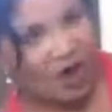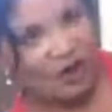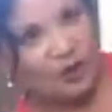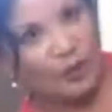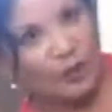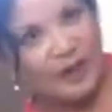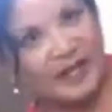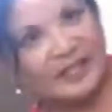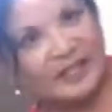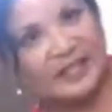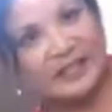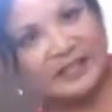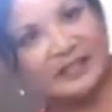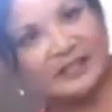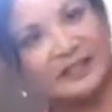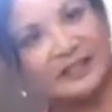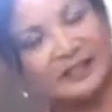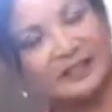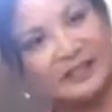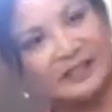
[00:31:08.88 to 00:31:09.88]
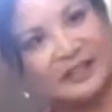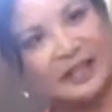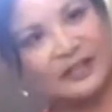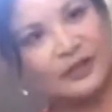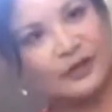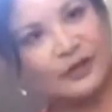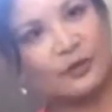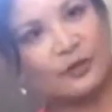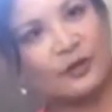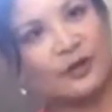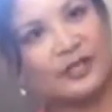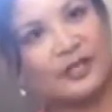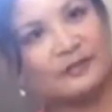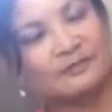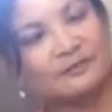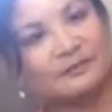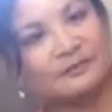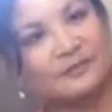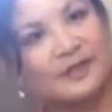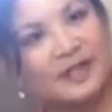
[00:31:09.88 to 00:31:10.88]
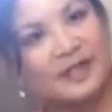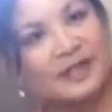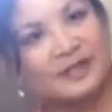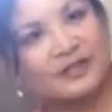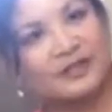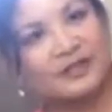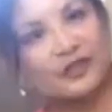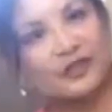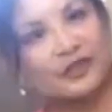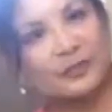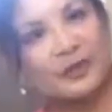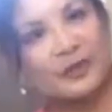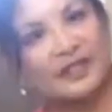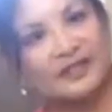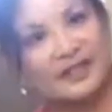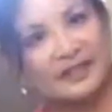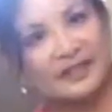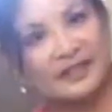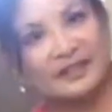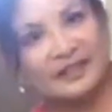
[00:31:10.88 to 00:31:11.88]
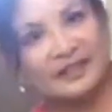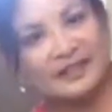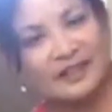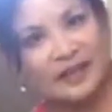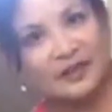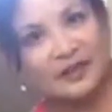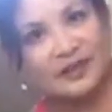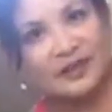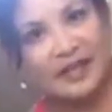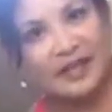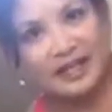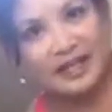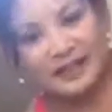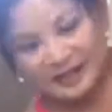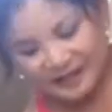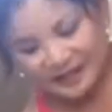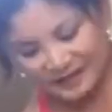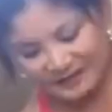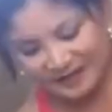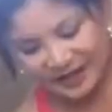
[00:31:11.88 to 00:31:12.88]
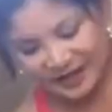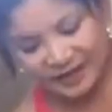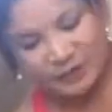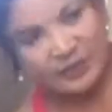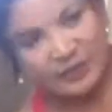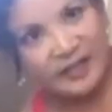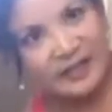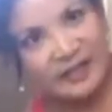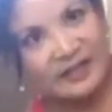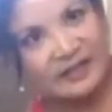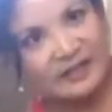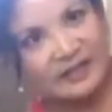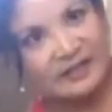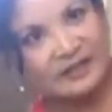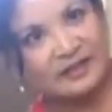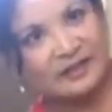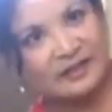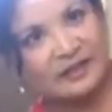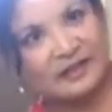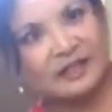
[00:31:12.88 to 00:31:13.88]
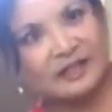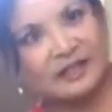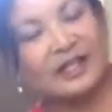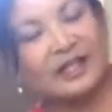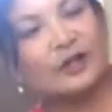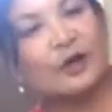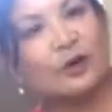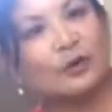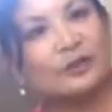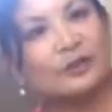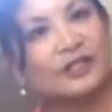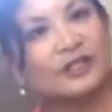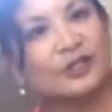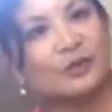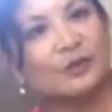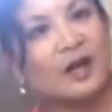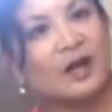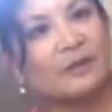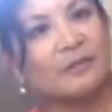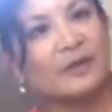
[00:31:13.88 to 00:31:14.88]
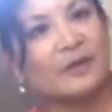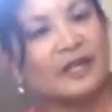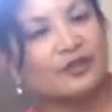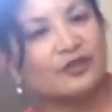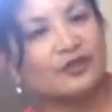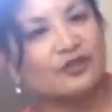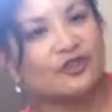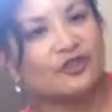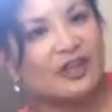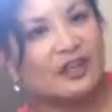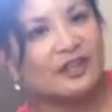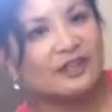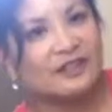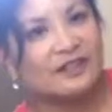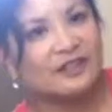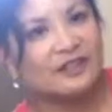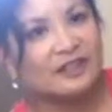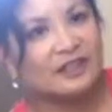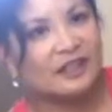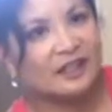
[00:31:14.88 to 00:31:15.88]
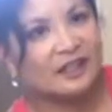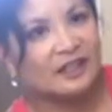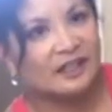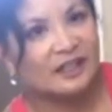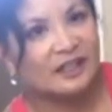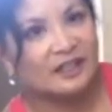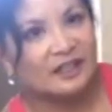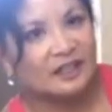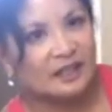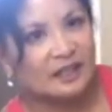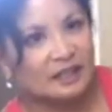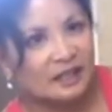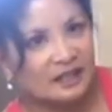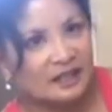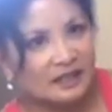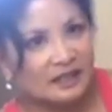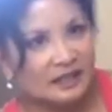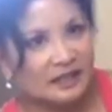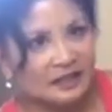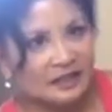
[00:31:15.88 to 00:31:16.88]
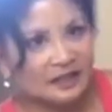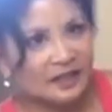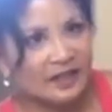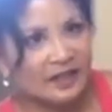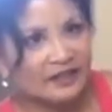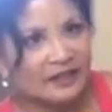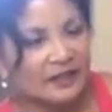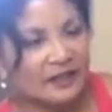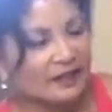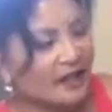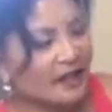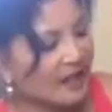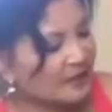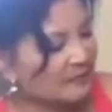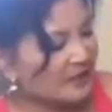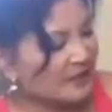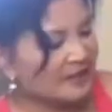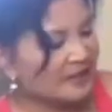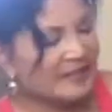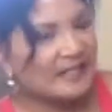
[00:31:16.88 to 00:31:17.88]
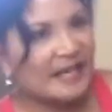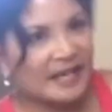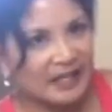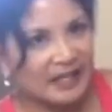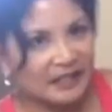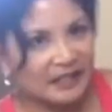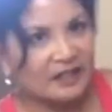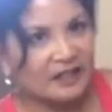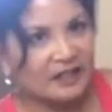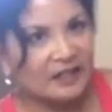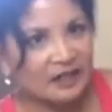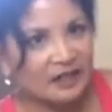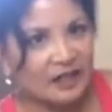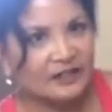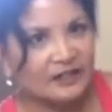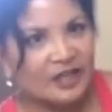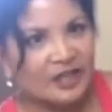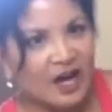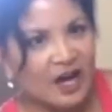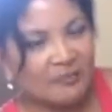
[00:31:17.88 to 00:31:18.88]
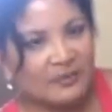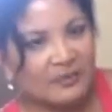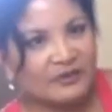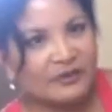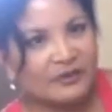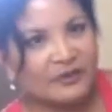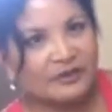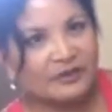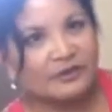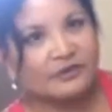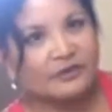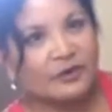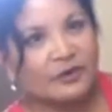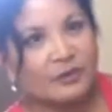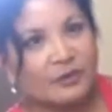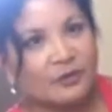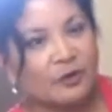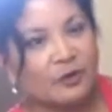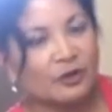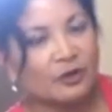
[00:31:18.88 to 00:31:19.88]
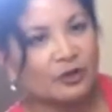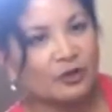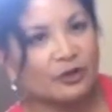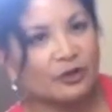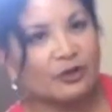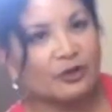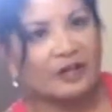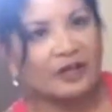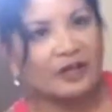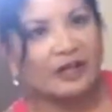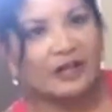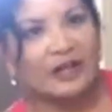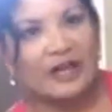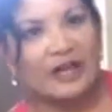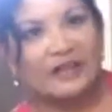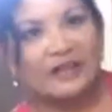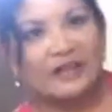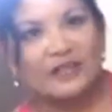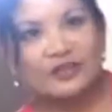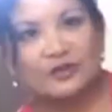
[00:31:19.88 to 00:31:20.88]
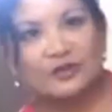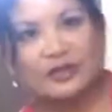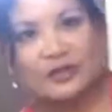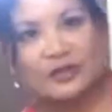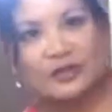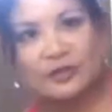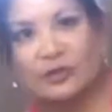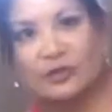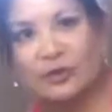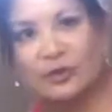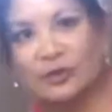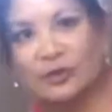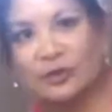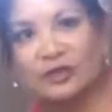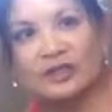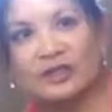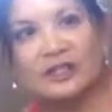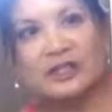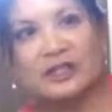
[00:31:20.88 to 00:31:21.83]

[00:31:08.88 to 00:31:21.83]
the way in at the groin. So you're basically, this other leg is sideways and holding you up, and you're just gonna let the leg be dead on top of the foam roller. And then you can roll